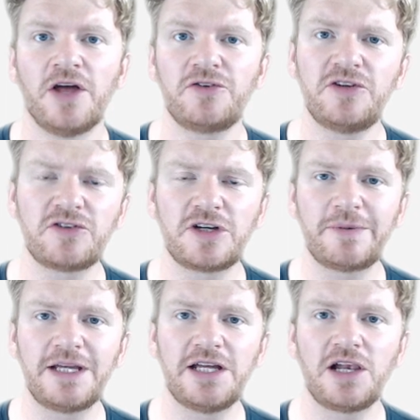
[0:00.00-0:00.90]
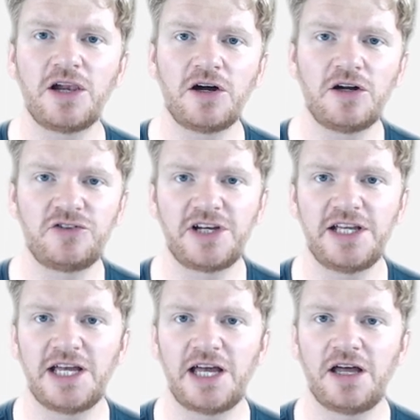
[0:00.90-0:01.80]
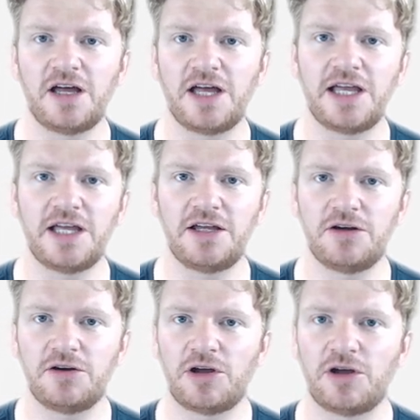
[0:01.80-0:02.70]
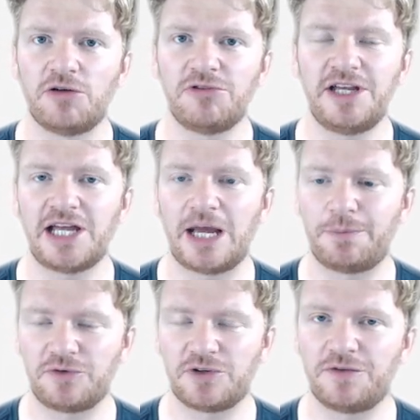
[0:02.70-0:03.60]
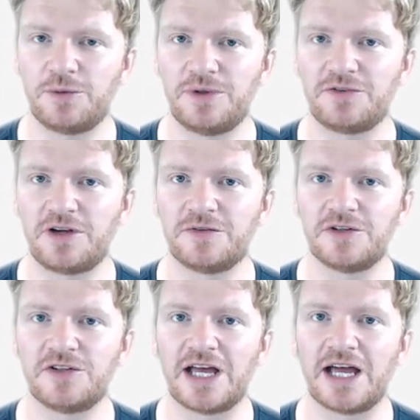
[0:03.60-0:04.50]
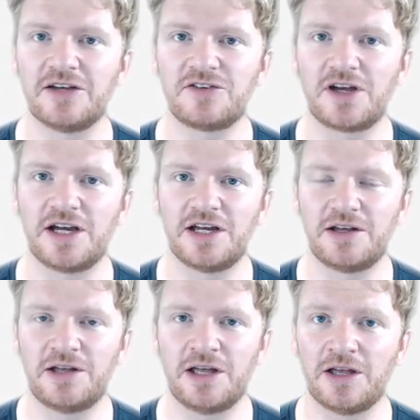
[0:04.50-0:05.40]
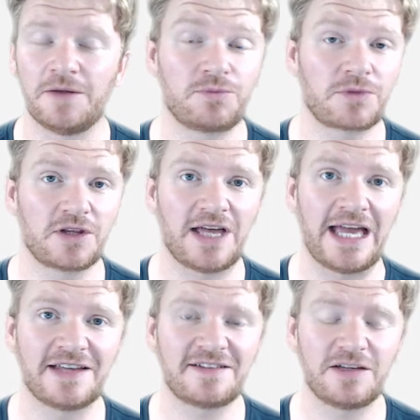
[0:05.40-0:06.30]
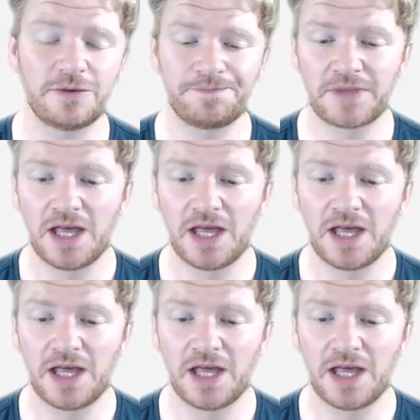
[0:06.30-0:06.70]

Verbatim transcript: So this is going to be largely uh, a, a, uh, recap of stuff that we've covered at uh, AS level,